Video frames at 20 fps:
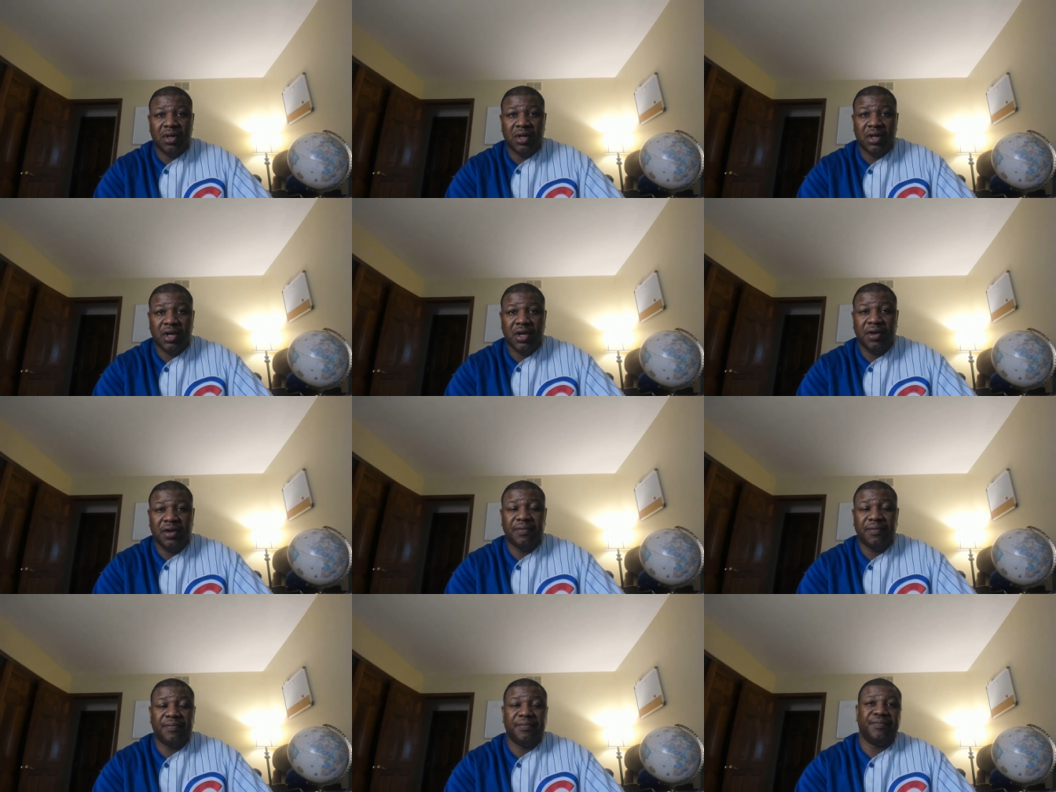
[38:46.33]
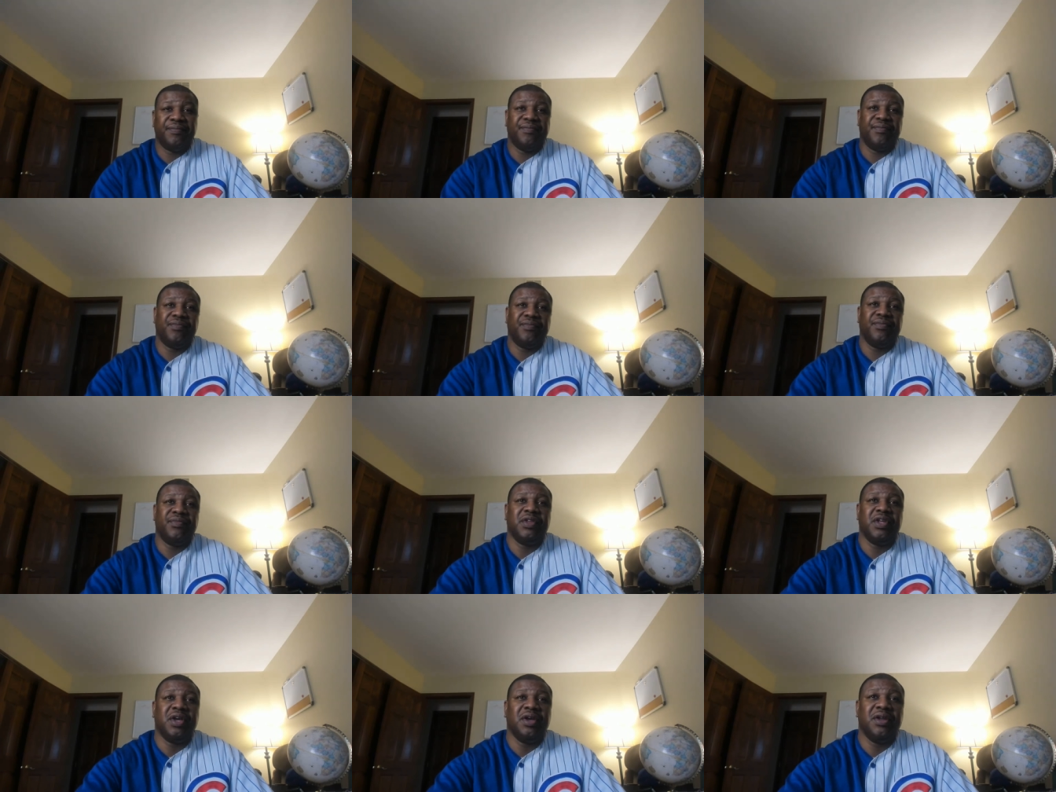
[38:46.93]
Yeah
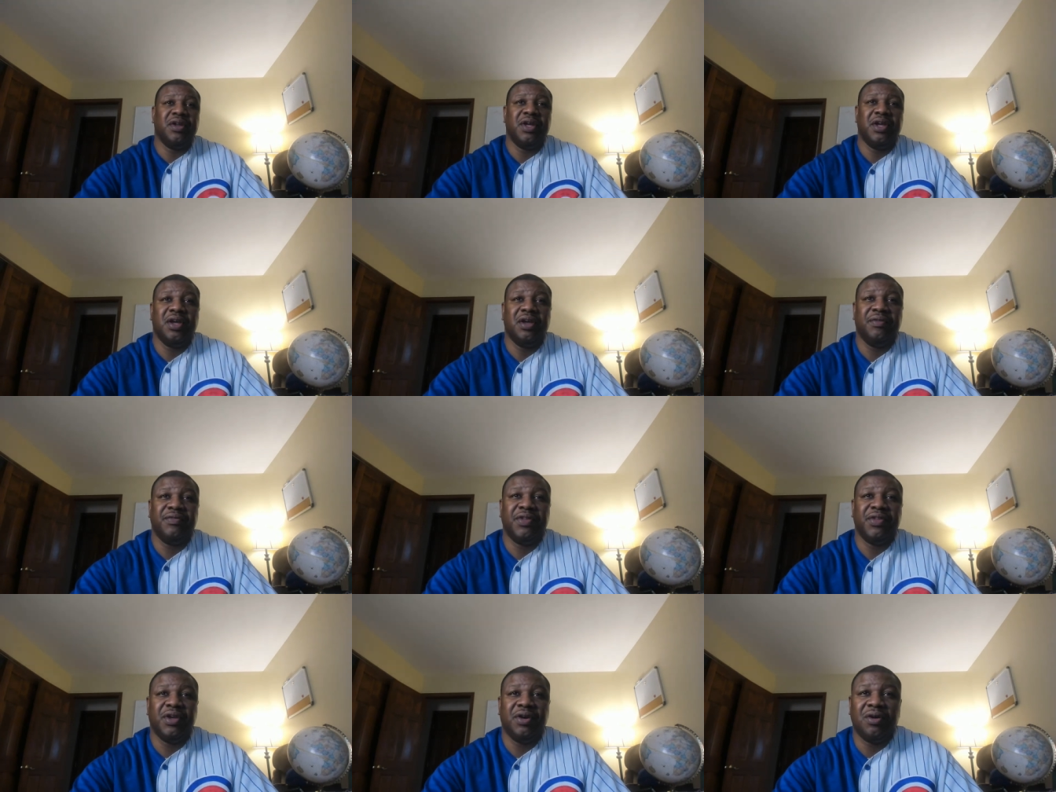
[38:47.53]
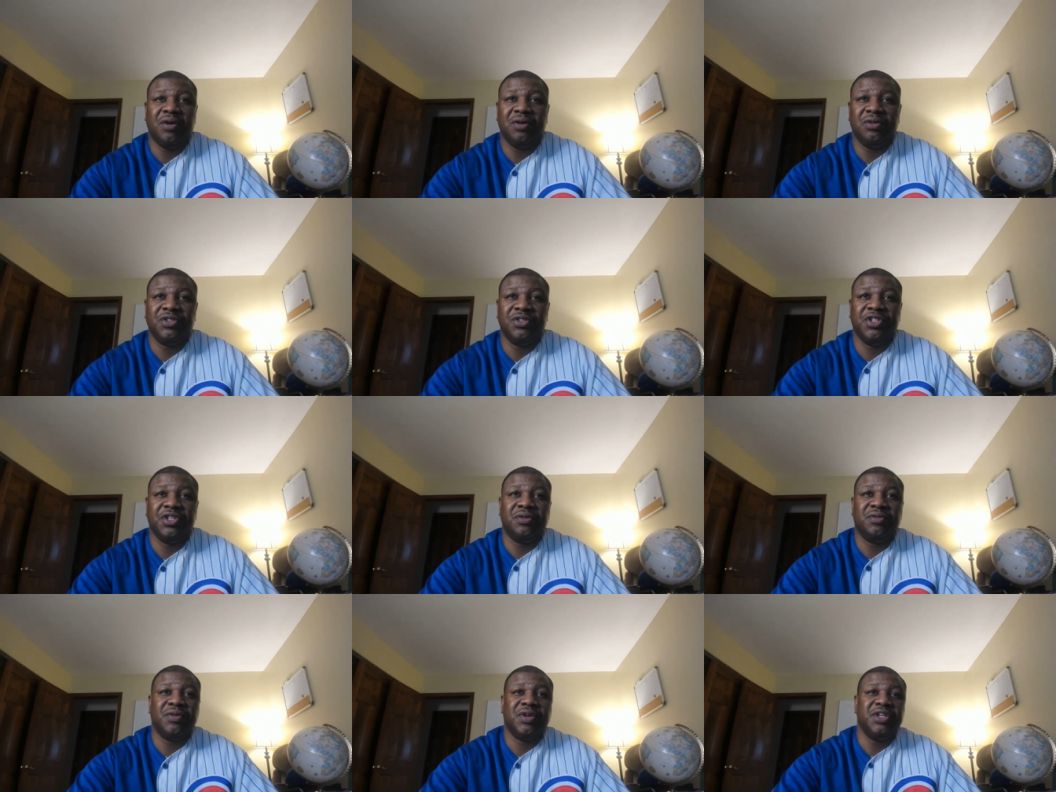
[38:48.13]
they're gonna have the all
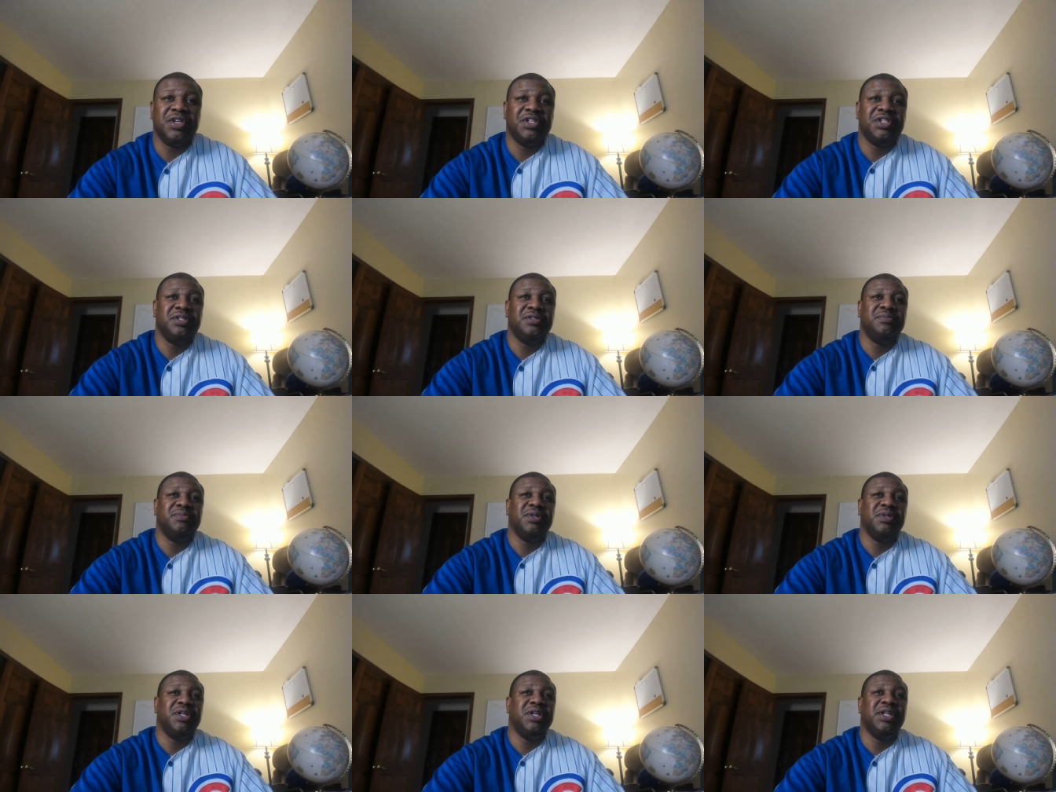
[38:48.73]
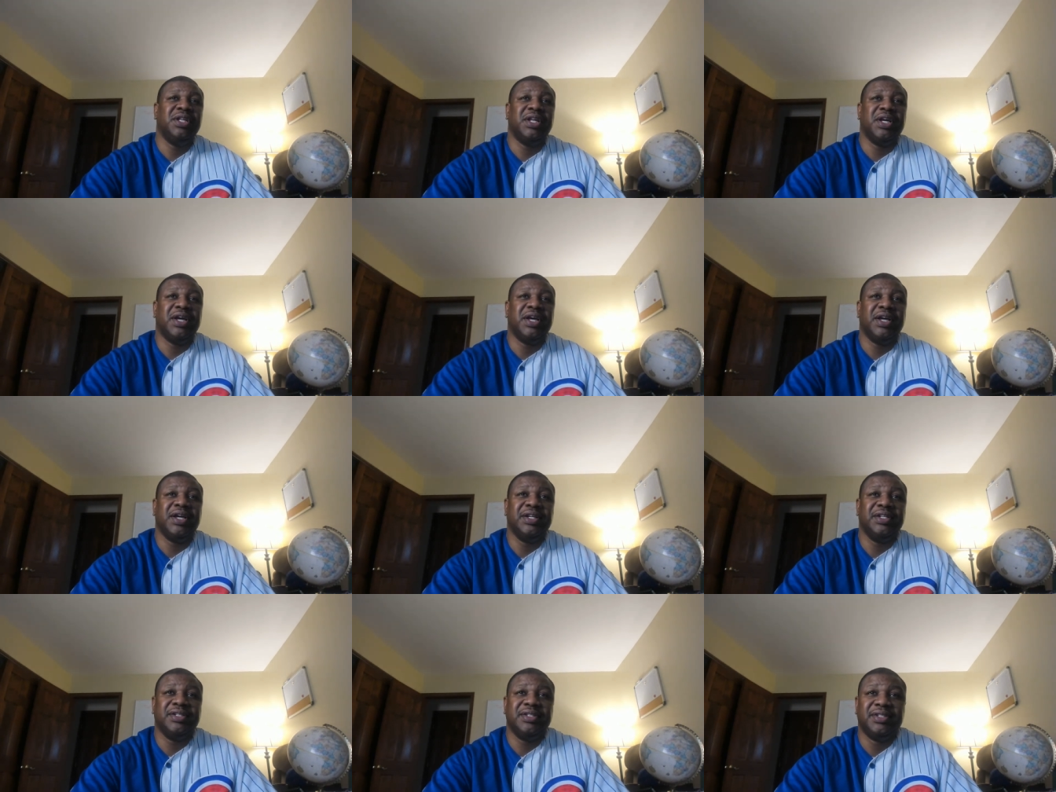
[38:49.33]
generation
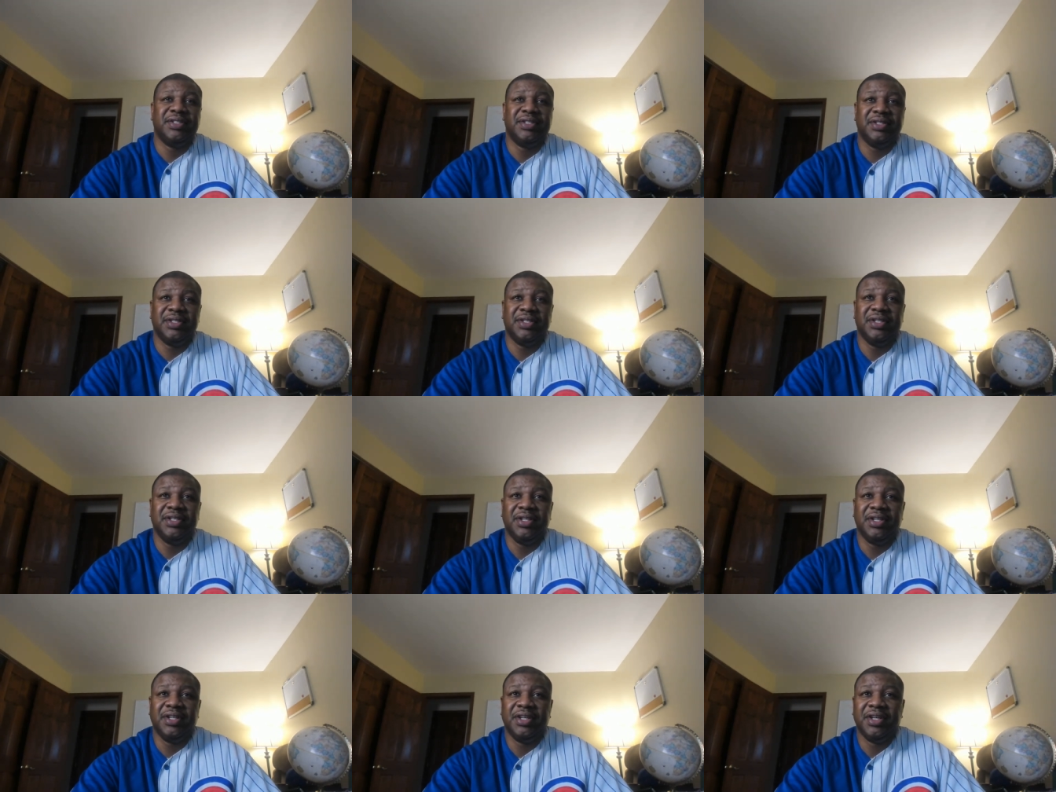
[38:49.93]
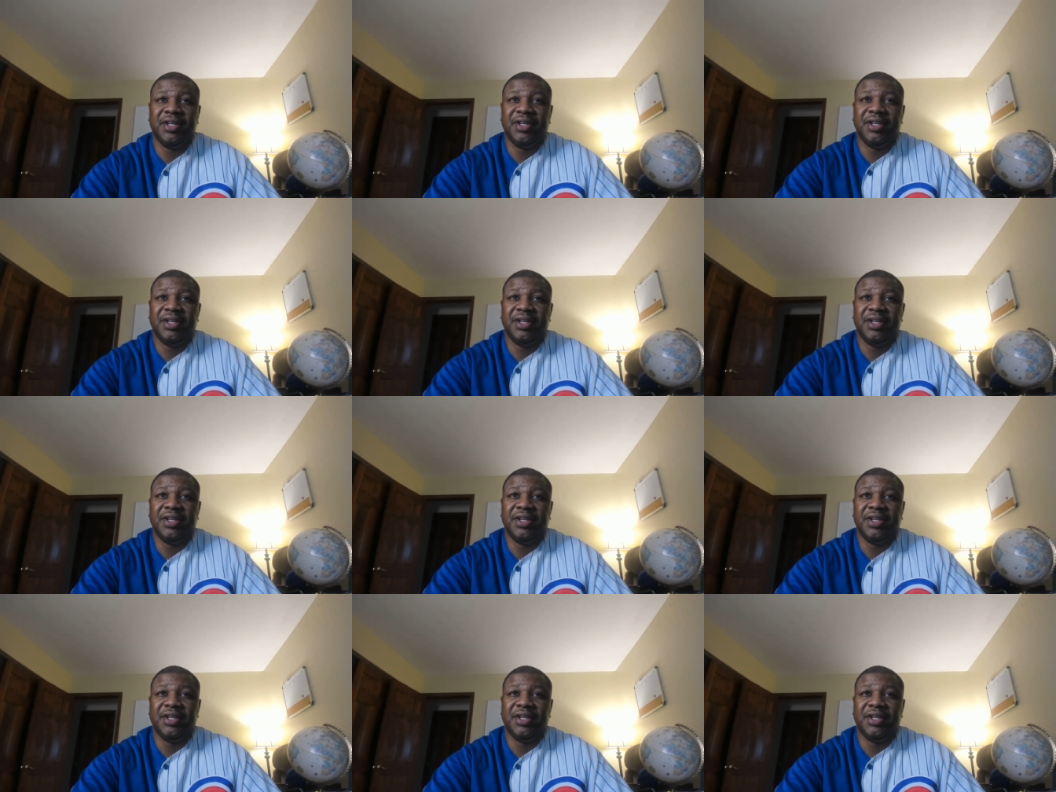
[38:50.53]
bloodlines.